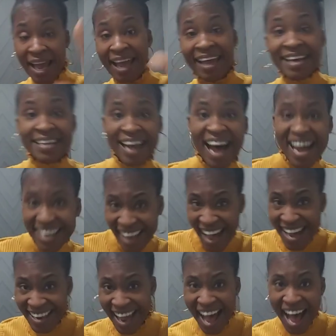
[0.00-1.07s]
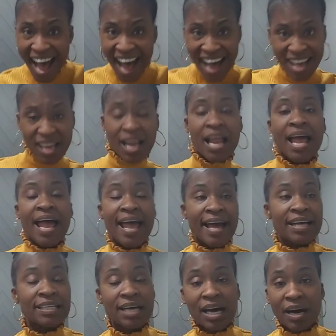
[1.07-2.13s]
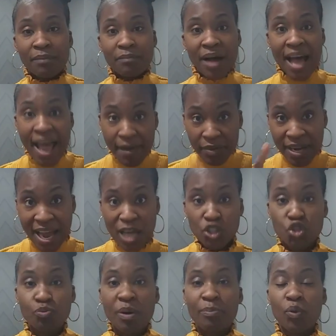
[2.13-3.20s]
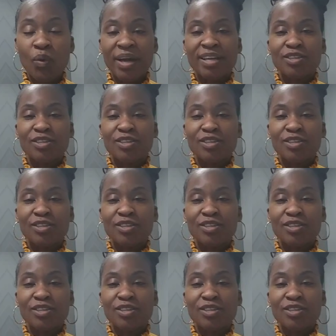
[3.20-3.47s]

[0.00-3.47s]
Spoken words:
and and I haven't gotten to my point.